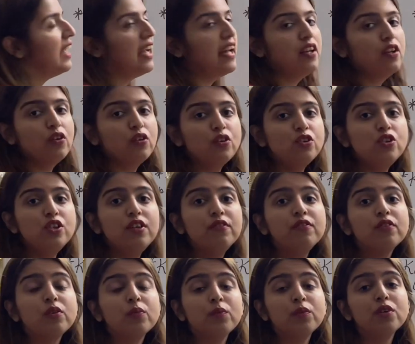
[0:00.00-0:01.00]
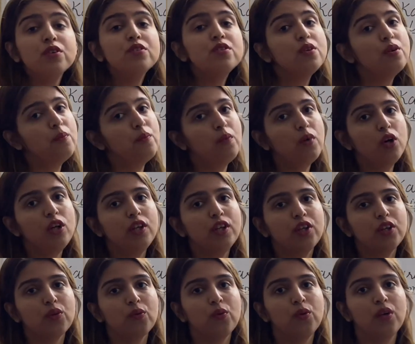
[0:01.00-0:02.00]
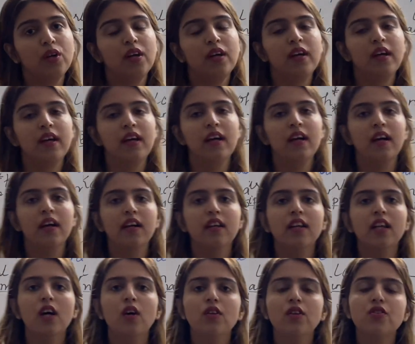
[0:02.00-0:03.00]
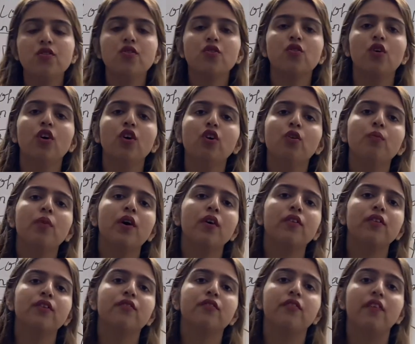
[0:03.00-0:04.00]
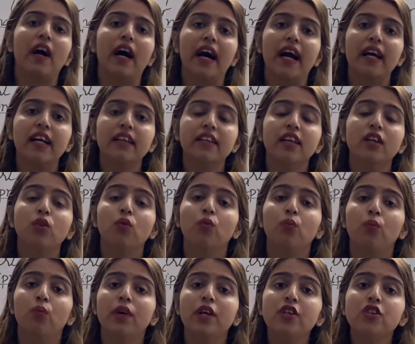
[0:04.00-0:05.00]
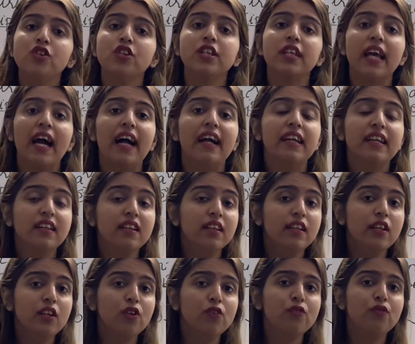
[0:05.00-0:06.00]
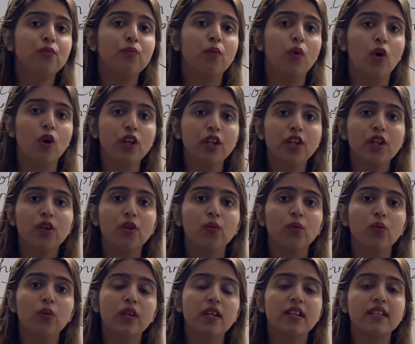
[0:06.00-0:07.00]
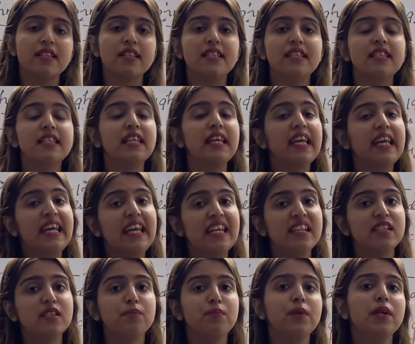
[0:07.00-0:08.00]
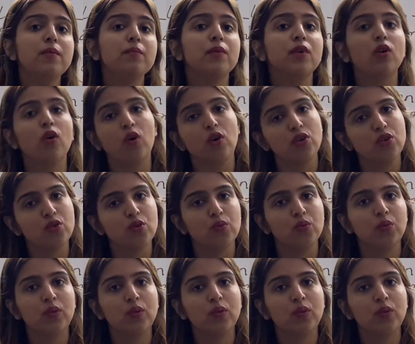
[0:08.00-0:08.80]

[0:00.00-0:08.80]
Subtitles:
energy from this molecule. Now let's talk about the fact that which category of molecule does this ATP belong to?